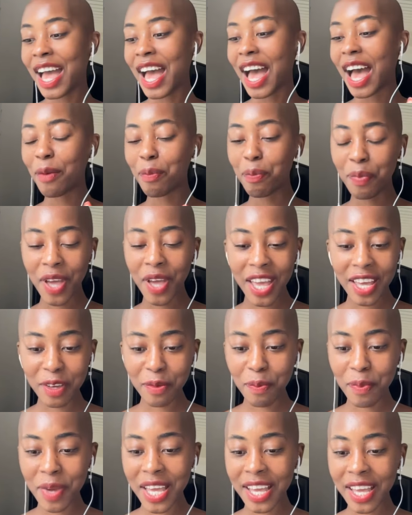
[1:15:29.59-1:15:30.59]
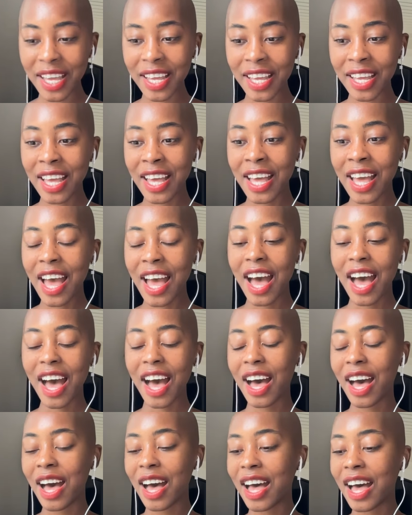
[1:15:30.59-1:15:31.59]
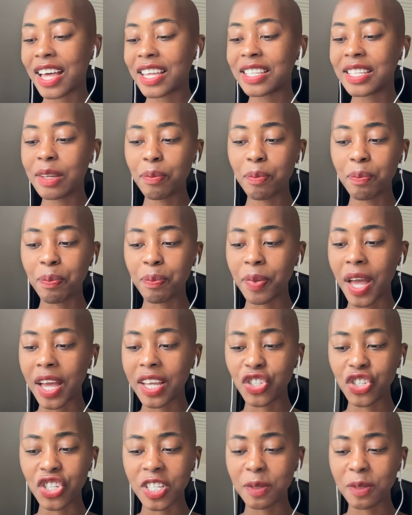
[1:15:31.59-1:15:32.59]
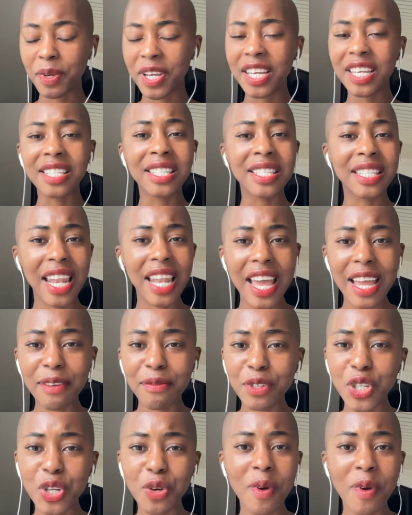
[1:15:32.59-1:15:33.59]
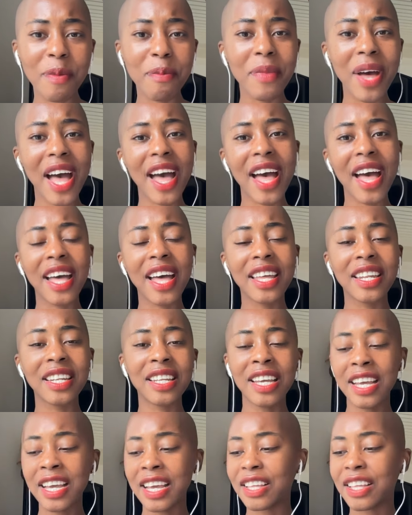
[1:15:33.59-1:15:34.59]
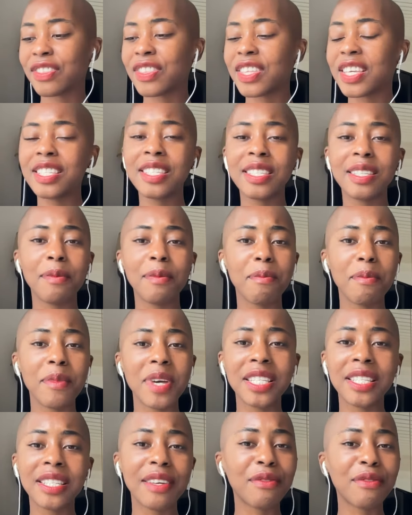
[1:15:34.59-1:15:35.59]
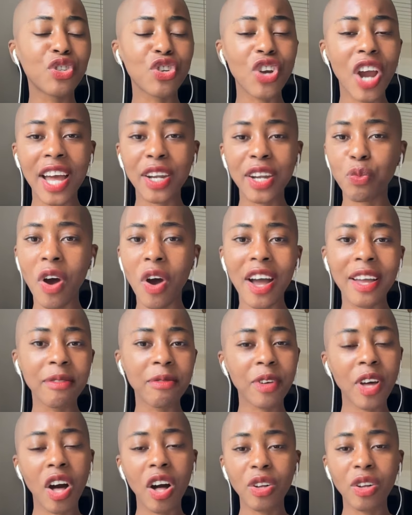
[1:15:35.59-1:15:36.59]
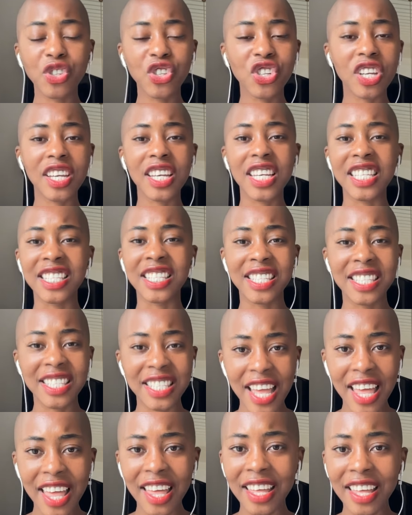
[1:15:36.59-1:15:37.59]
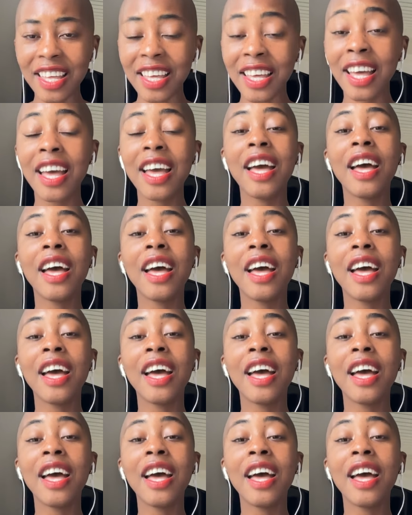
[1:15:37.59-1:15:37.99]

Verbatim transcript: A pick-me, uh, she's being a slave to a man. This mm. submissive trad wife culture is sick.